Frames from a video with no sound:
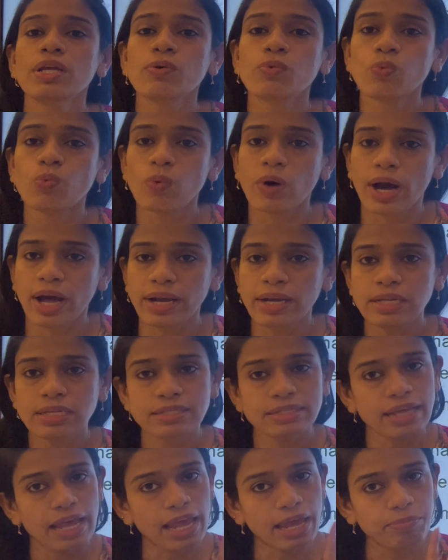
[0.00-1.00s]
one
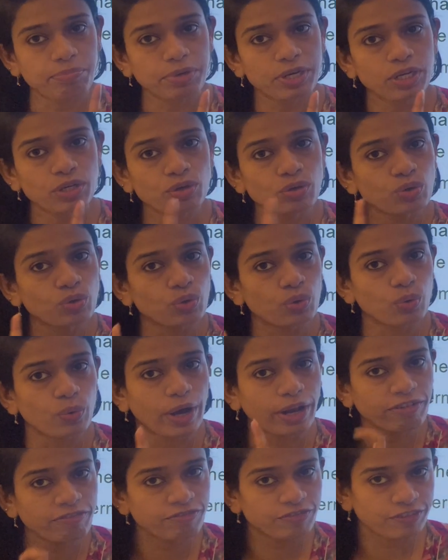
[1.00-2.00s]
is able to go
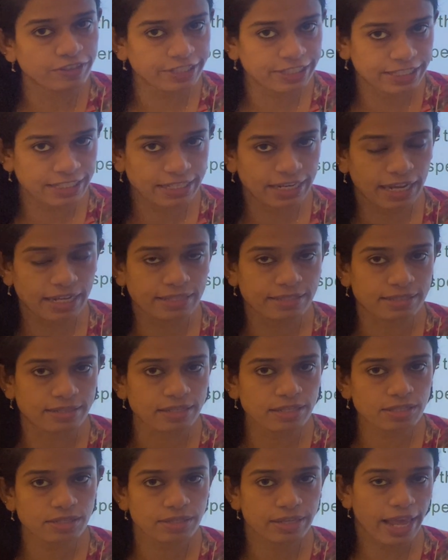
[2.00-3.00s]
and fertilize
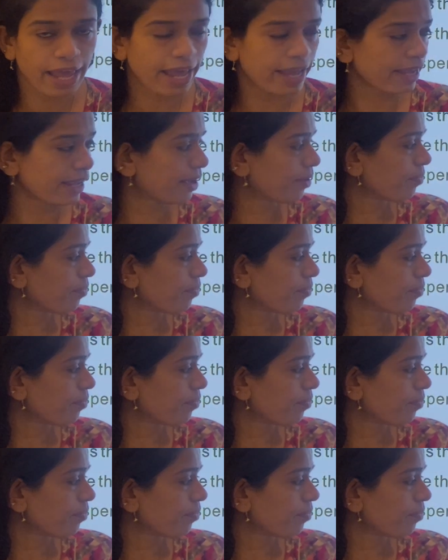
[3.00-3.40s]
this egg.